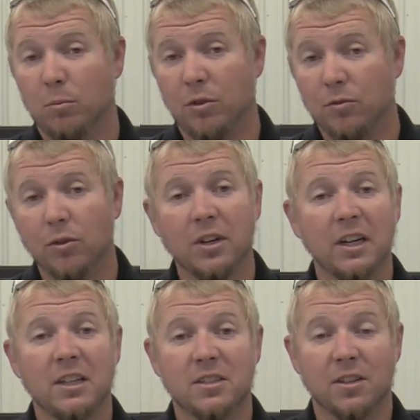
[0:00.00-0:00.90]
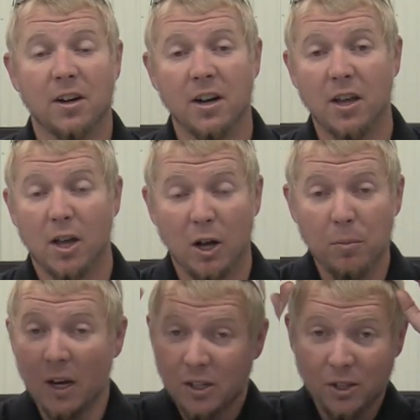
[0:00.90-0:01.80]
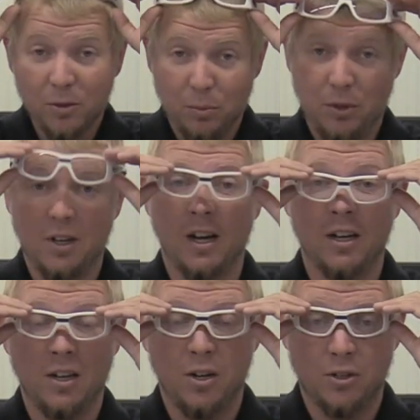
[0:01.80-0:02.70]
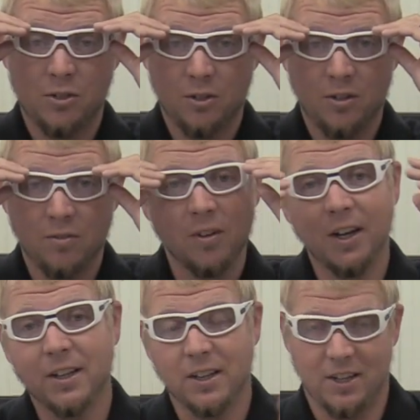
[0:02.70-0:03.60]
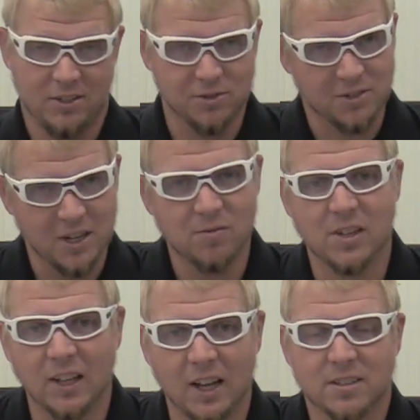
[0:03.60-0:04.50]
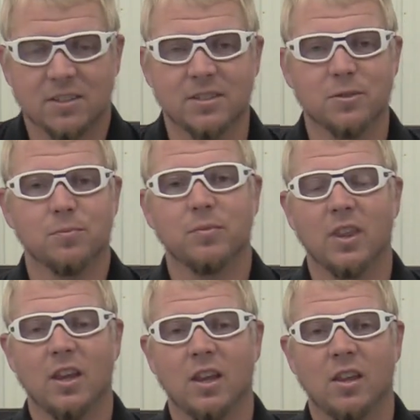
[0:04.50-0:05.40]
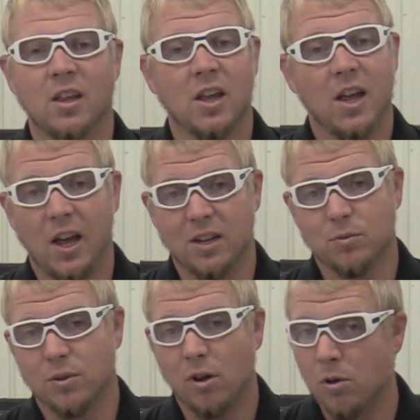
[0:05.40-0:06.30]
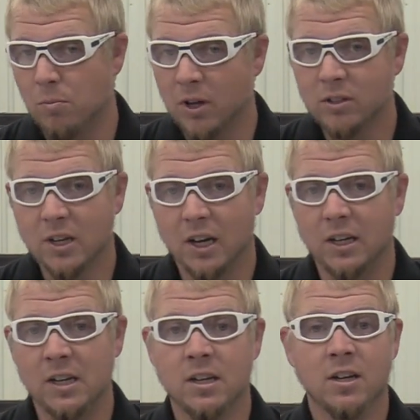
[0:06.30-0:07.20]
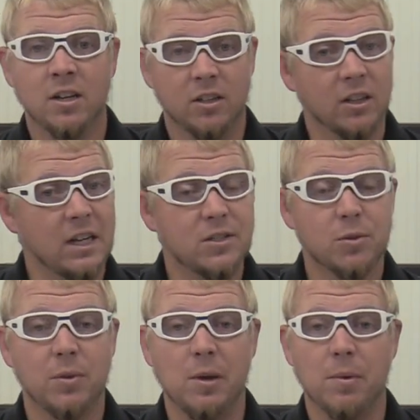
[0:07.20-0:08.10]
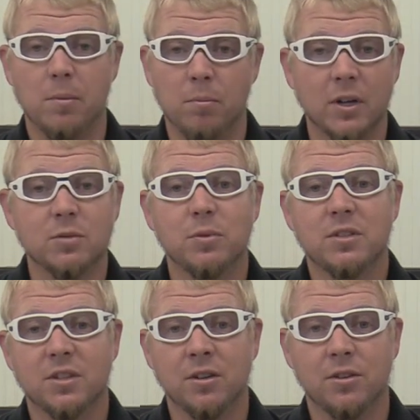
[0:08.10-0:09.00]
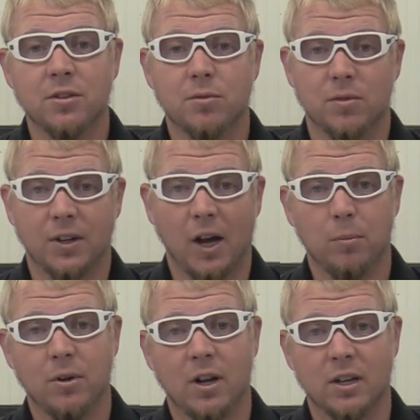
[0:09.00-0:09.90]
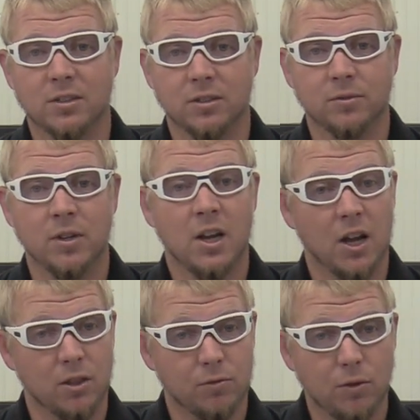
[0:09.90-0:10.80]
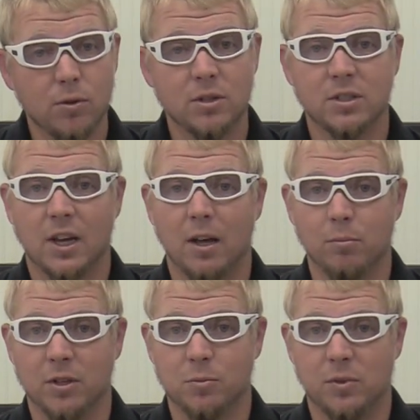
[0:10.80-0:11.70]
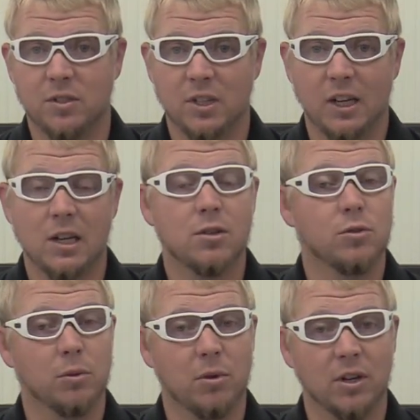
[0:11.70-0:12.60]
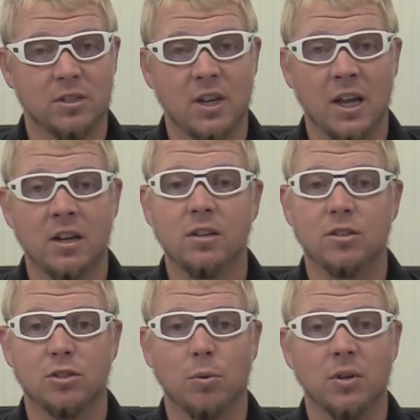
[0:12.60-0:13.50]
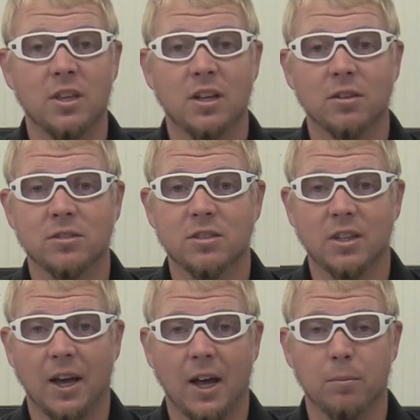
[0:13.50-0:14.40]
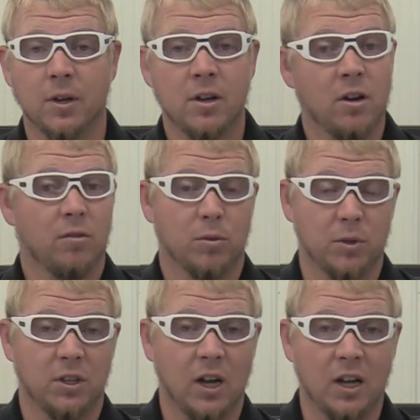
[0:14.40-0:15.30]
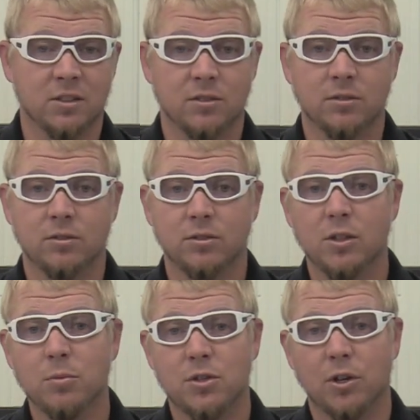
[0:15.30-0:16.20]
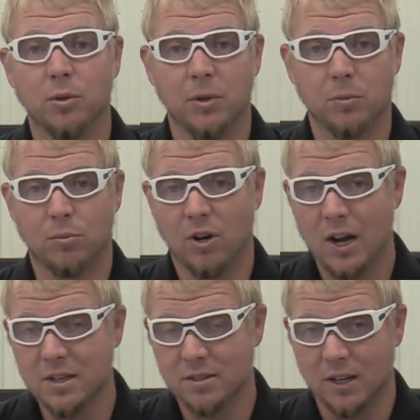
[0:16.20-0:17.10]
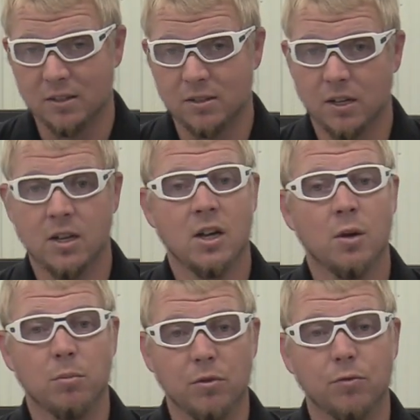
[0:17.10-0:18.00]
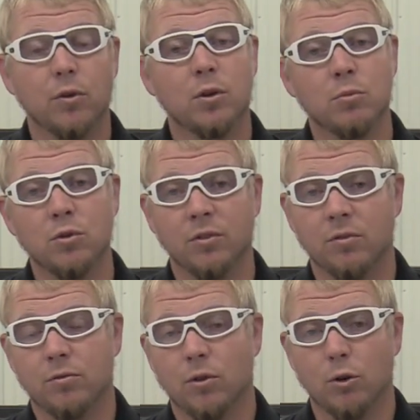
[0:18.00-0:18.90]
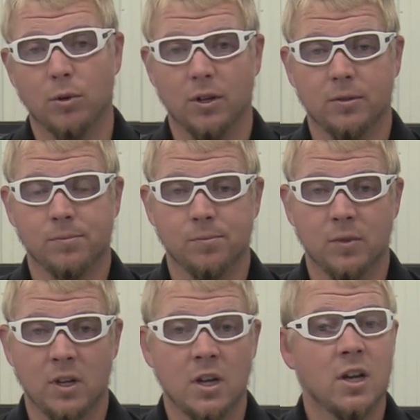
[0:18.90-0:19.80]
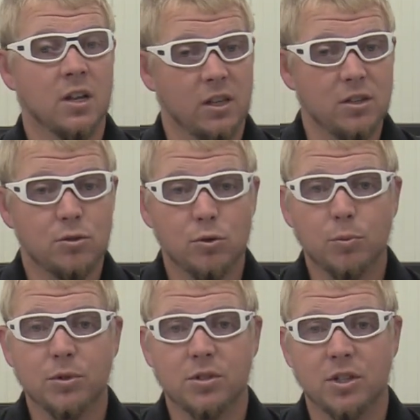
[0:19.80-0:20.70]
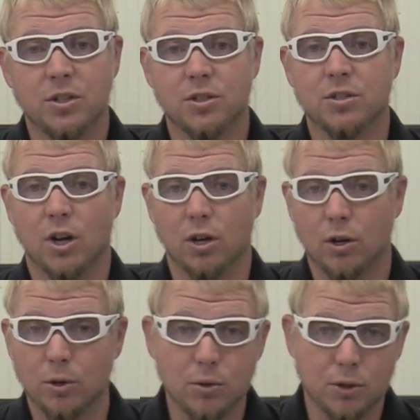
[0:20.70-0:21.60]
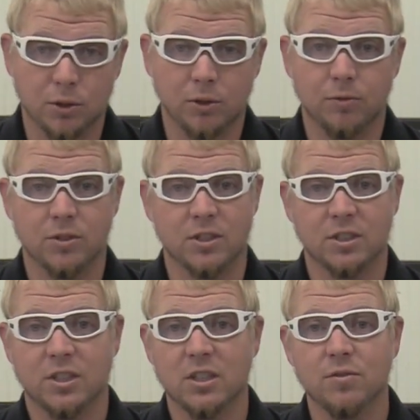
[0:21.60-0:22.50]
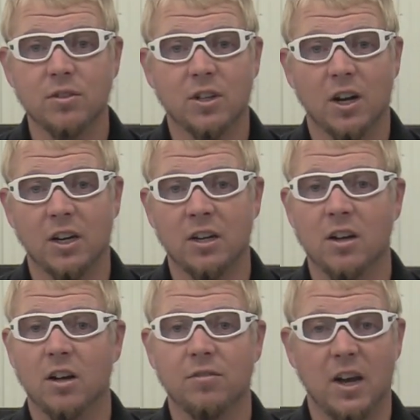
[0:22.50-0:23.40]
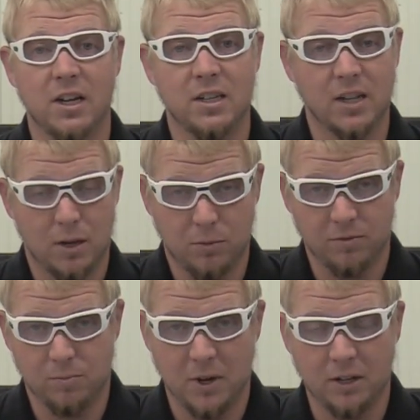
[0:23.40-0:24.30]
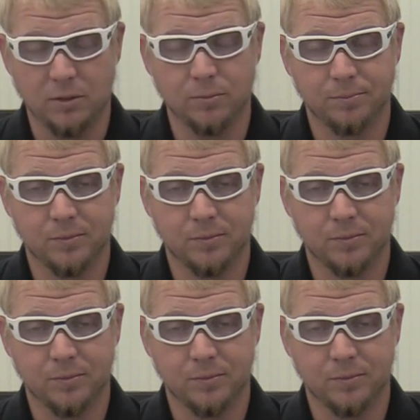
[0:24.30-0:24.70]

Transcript: Before getting started, make sure to put on your certified laser safety glasses. As with all metal cutting, the laser beam must be centered to the copper nozzle and the focus gap must be set to about a 10 to 20 thousandths gap from the nozzle to the material being processed before moving forward. These two procedures are crucial for successful cutting of any type of metal.